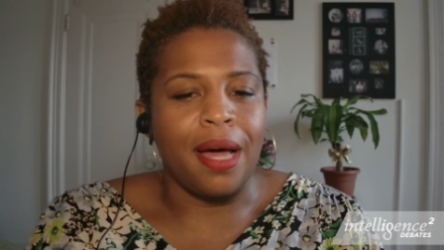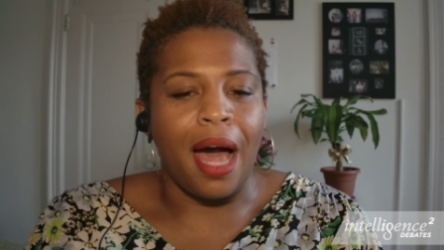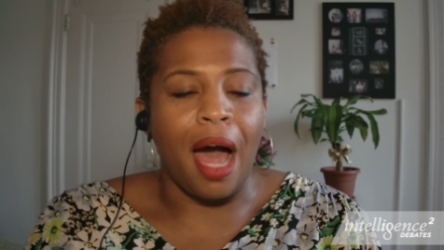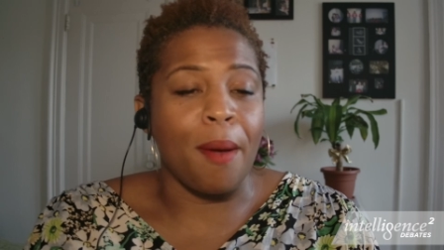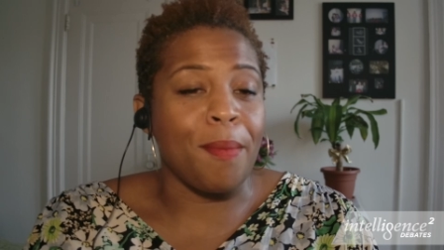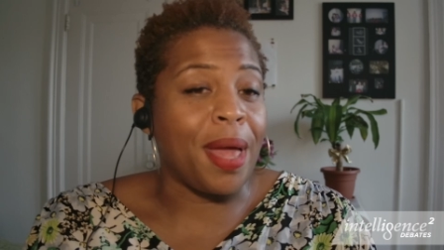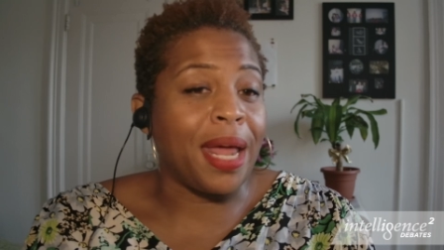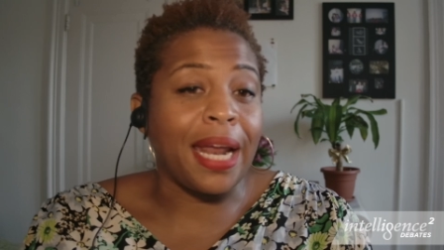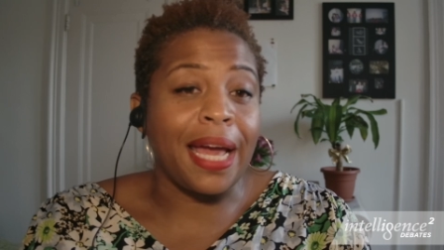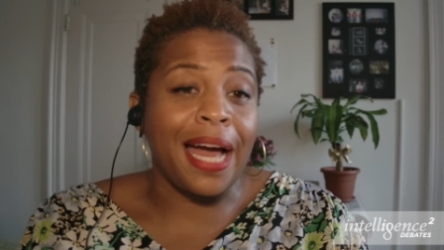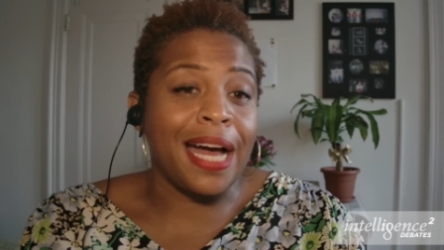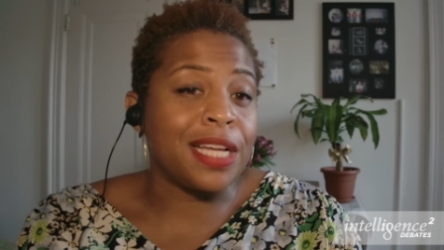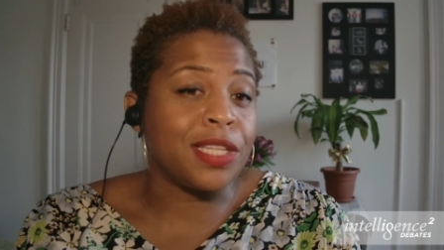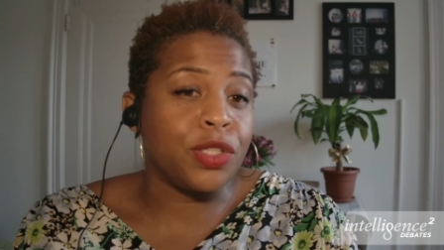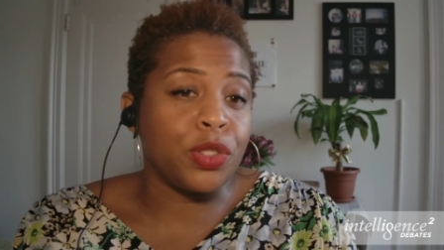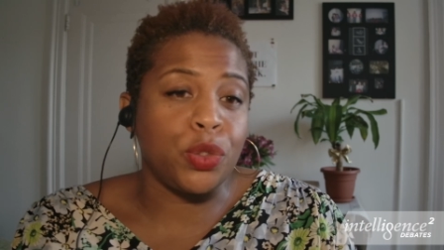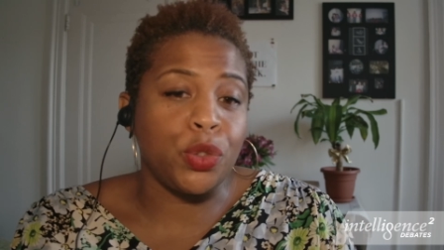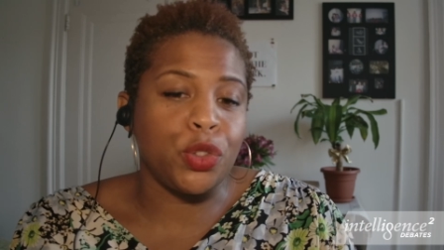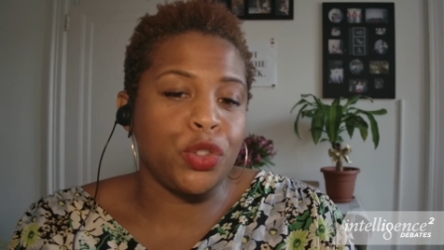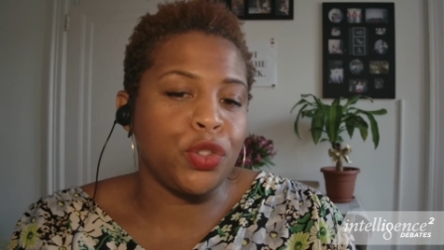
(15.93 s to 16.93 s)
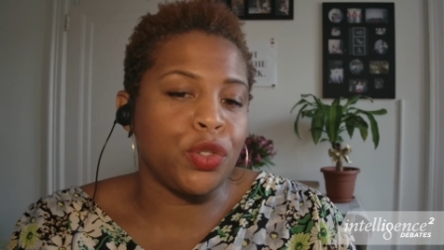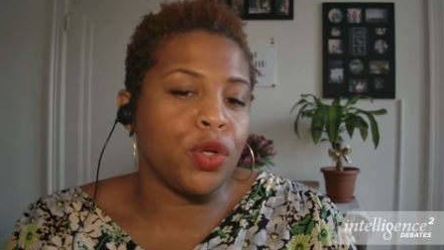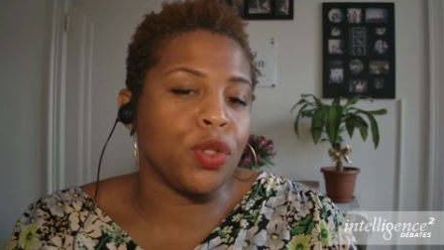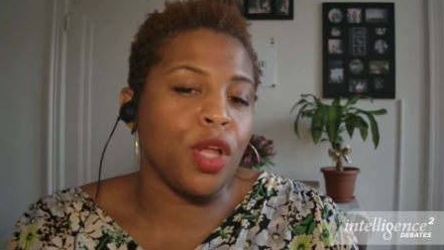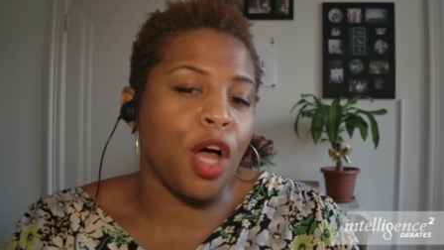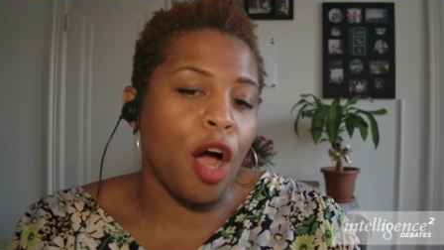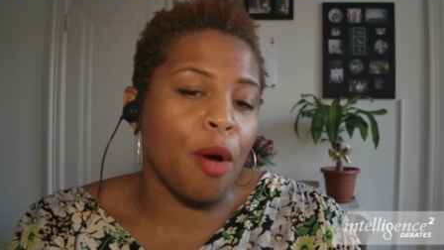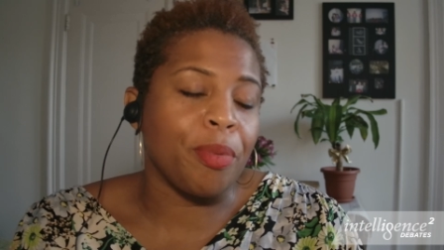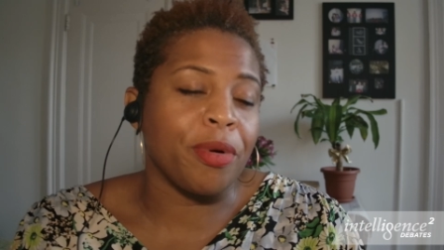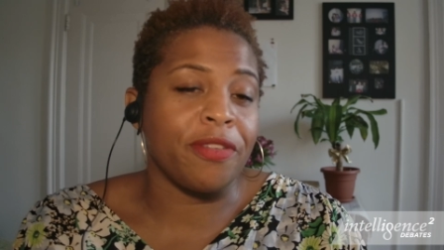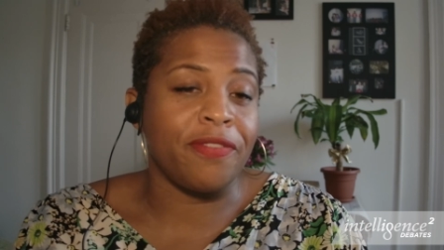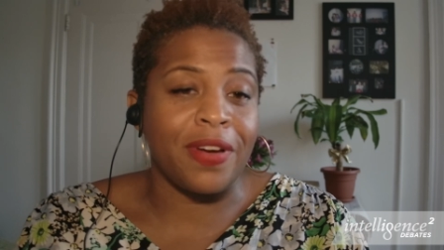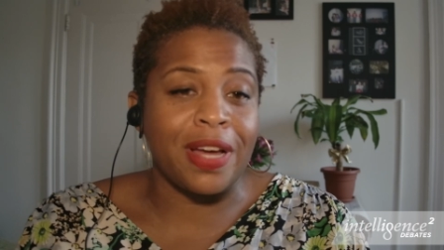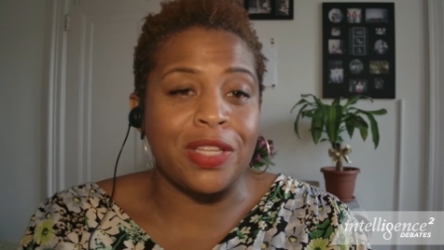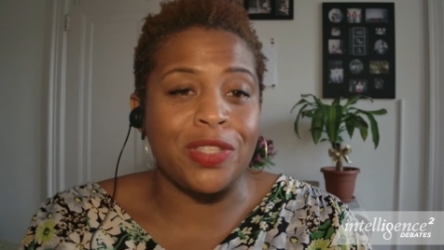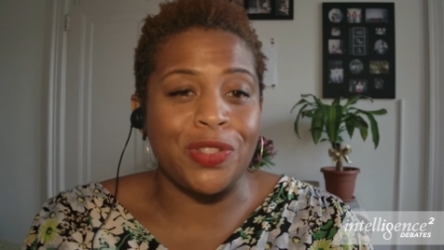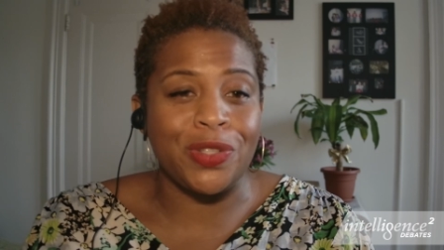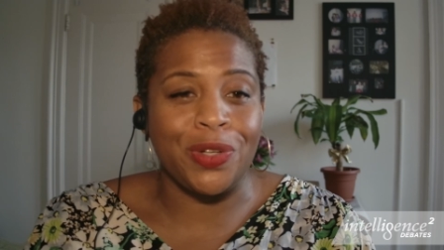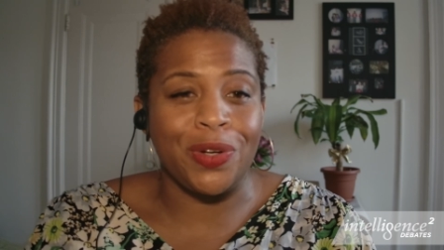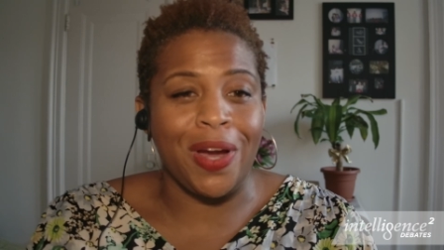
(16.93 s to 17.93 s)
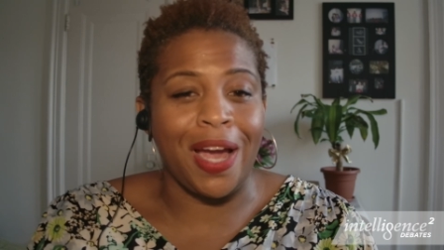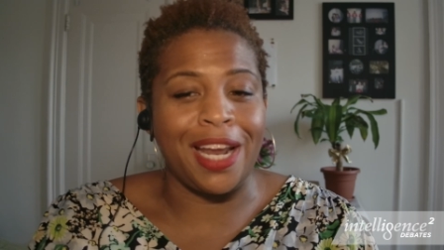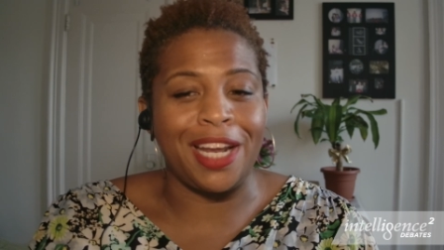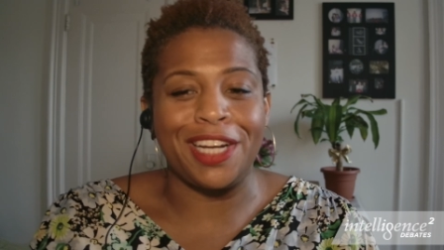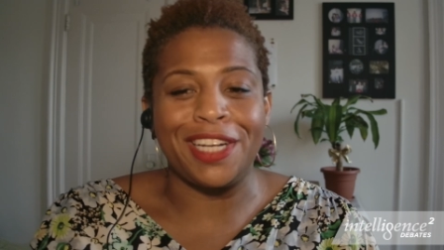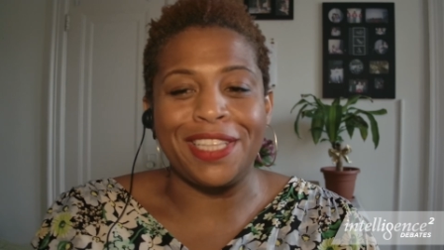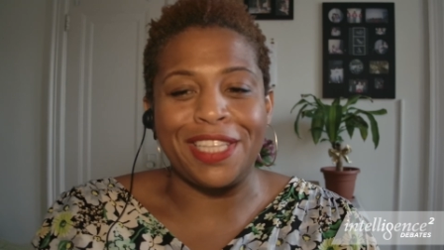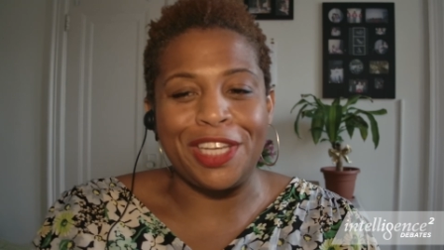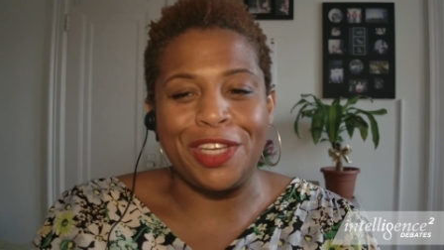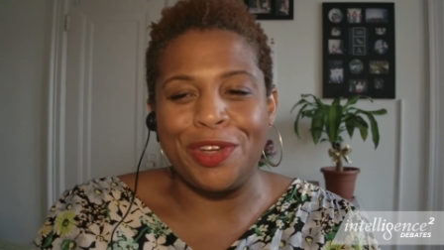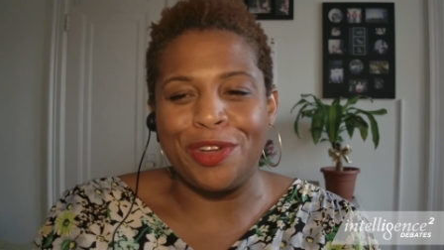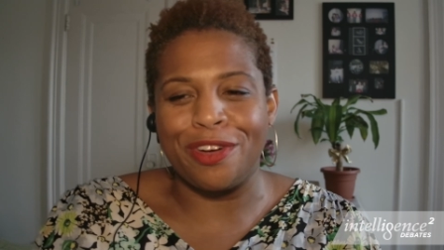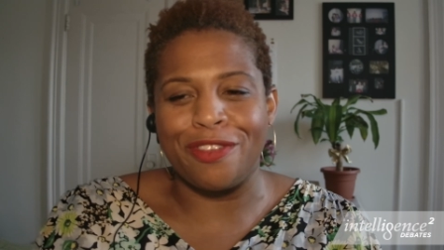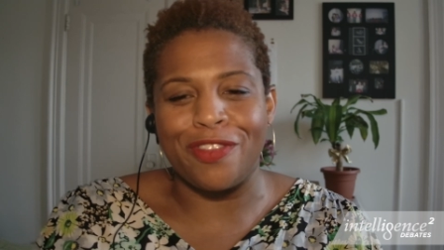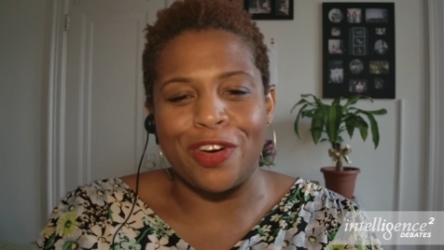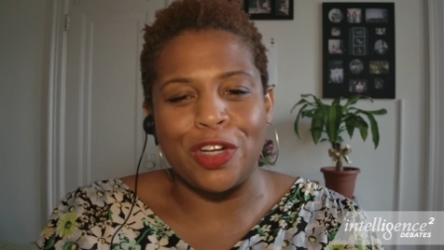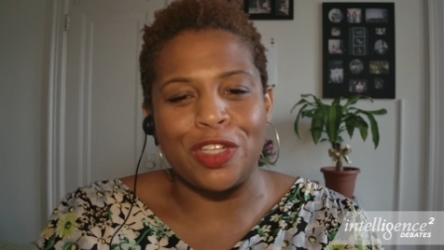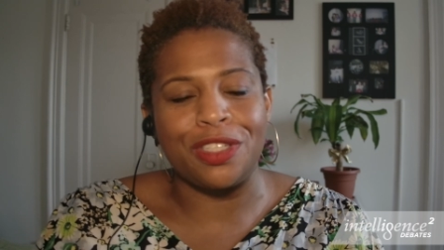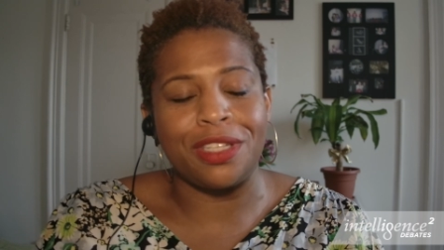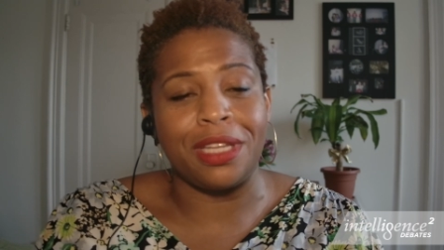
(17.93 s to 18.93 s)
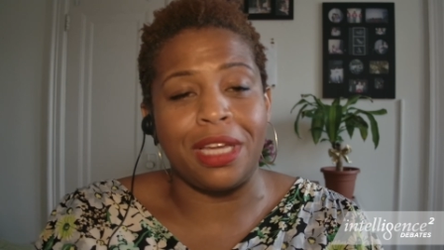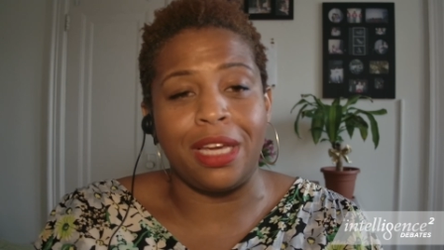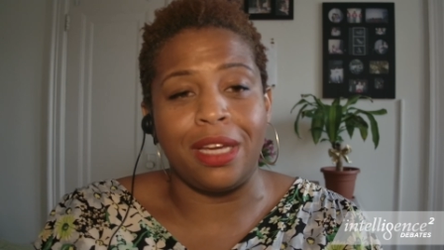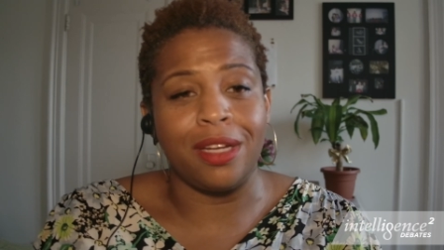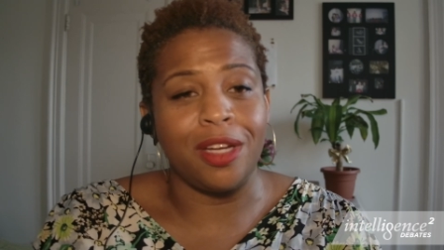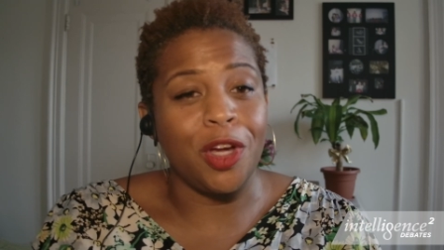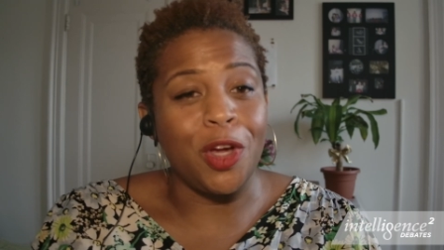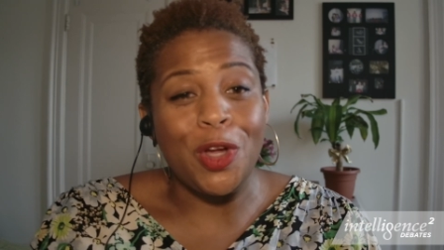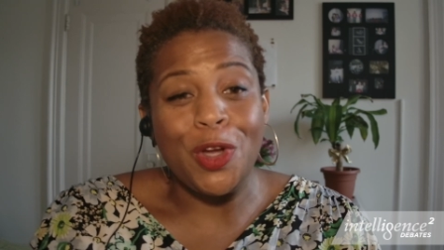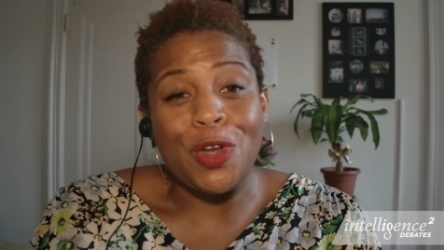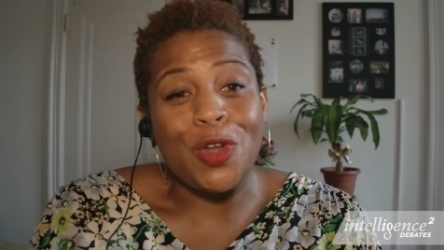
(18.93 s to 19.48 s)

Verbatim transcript: I'm not a constitutional law professor at an elite university,